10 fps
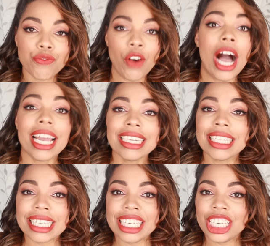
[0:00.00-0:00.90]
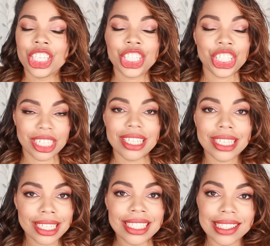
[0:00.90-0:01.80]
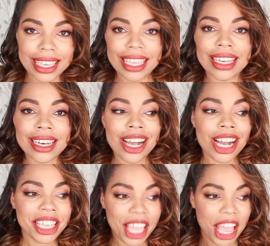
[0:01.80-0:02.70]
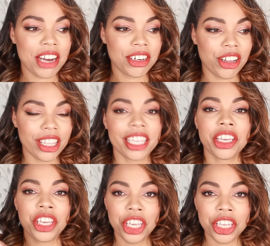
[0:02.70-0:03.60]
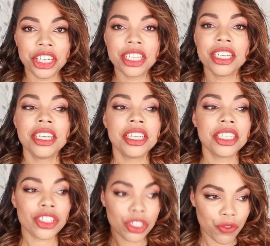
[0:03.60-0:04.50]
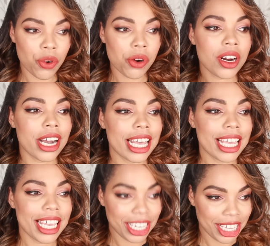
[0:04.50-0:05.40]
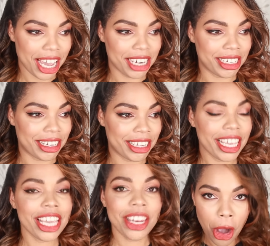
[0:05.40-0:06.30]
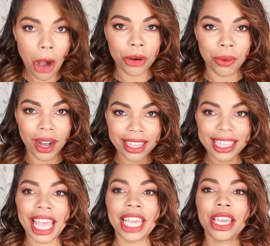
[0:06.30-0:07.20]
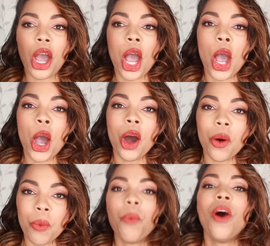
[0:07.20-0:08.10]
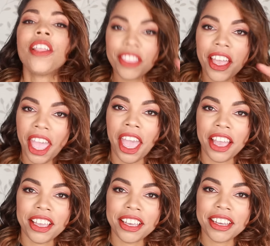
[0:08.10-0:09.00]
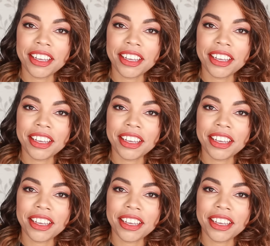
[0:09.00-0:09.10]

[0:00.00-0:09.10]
finally she is in Canada, like in Sephora in Canada, in Ottawa. Like, what the heck?